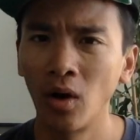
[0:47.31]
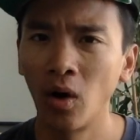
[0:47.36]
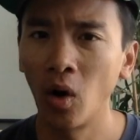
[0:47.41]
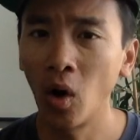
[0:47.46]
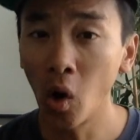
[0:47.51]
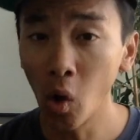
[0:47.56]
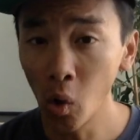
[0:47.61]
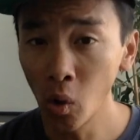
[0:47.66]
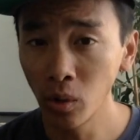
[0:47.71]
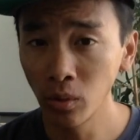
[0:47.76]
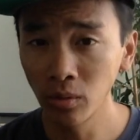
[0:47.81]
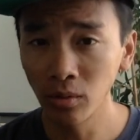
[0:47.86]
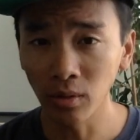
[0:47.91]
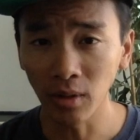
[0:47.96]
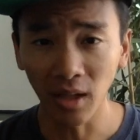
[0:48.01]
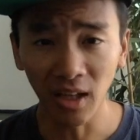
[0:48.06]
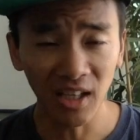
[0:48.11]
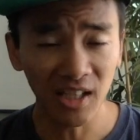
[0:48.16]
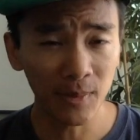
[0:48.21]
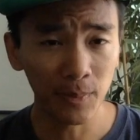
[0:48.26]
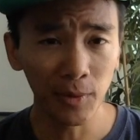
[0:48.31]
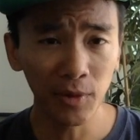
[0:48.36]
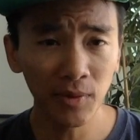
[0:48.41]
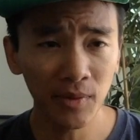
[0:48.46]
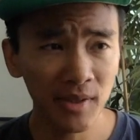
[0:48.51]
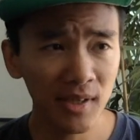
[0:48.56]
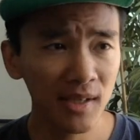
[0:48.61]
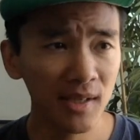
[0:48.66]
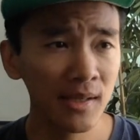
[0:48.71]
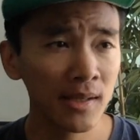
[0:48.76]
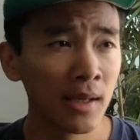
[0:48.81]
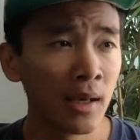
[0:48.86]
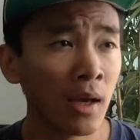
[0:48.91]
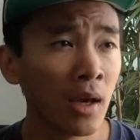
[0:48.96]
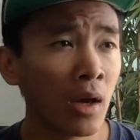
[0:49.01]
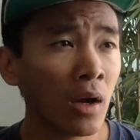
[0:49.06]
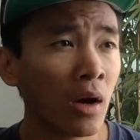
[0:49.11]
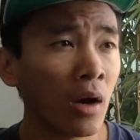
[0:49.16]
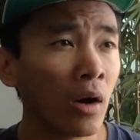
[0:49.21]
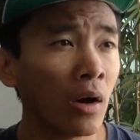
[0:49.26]
our own experiences
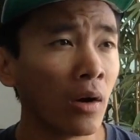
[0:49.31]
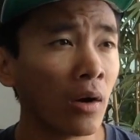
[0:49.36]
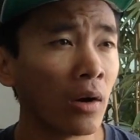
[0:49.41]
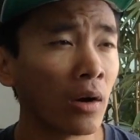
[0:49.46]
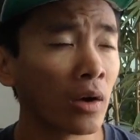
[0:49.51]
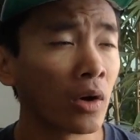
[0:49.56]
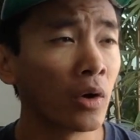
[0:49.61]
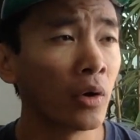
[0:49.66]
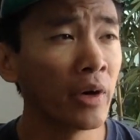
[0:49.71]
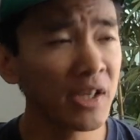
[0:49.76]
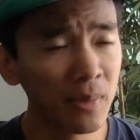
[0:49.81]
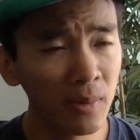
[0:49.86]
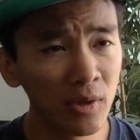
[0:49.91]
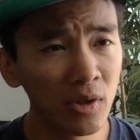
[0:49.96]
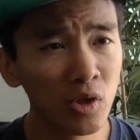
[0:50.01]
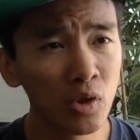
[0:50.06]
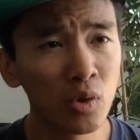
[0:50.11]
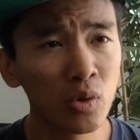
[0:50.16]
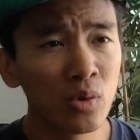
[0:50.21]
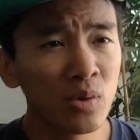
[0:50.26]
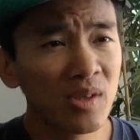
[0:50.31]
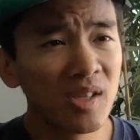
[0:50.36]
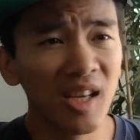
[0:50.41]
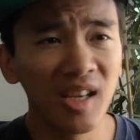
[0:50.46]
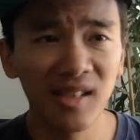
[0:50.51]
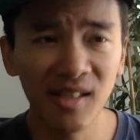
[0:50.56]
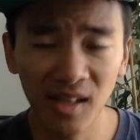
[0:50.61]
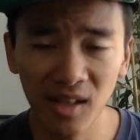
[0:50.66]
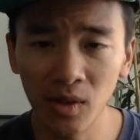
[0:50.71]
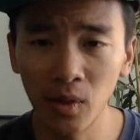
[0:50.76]
uh, corresponds to data